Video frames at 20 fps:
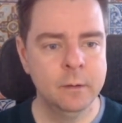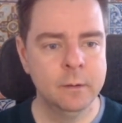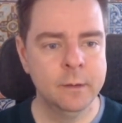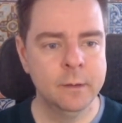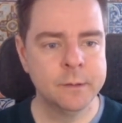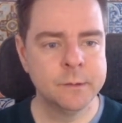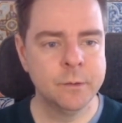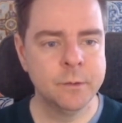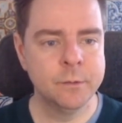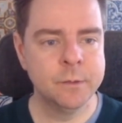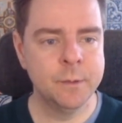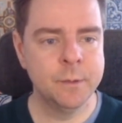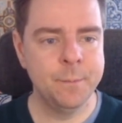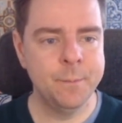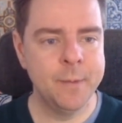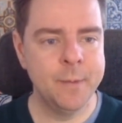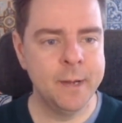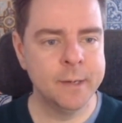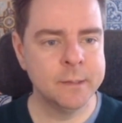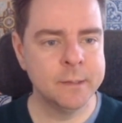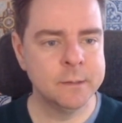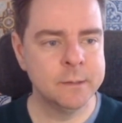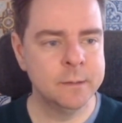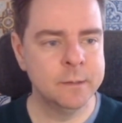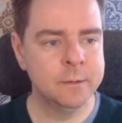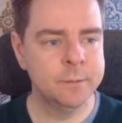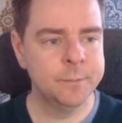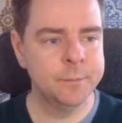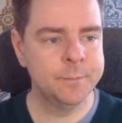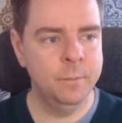Let's go to the
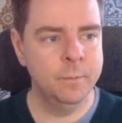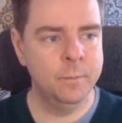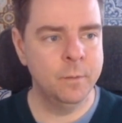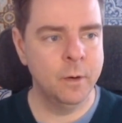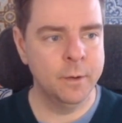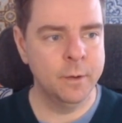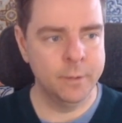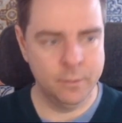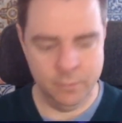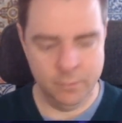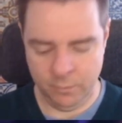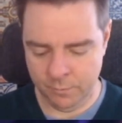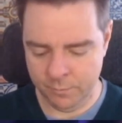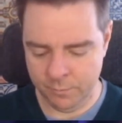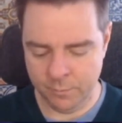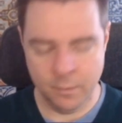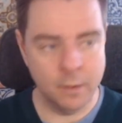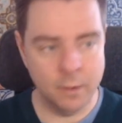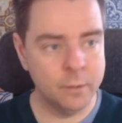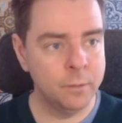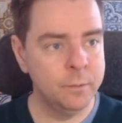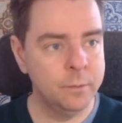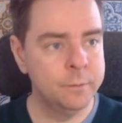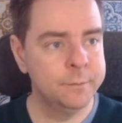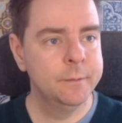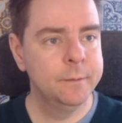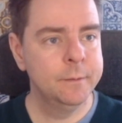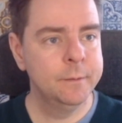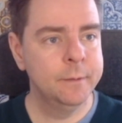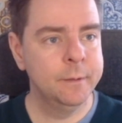magazine article model
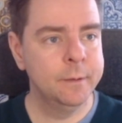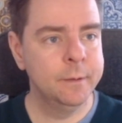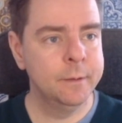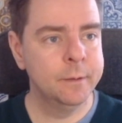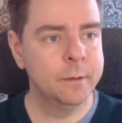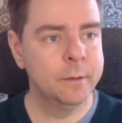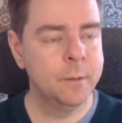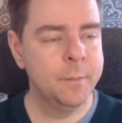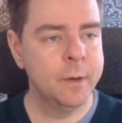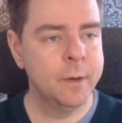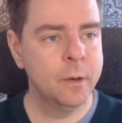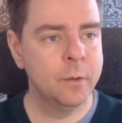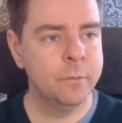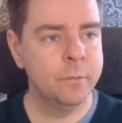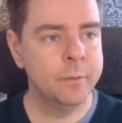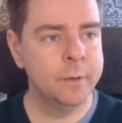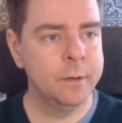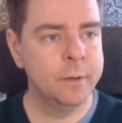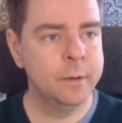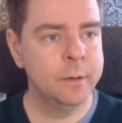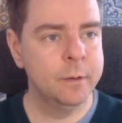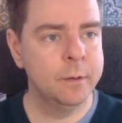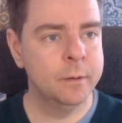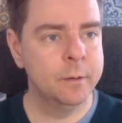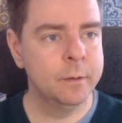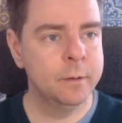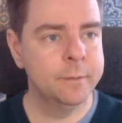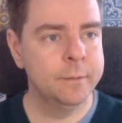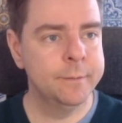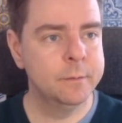and come back over
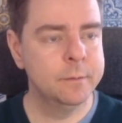here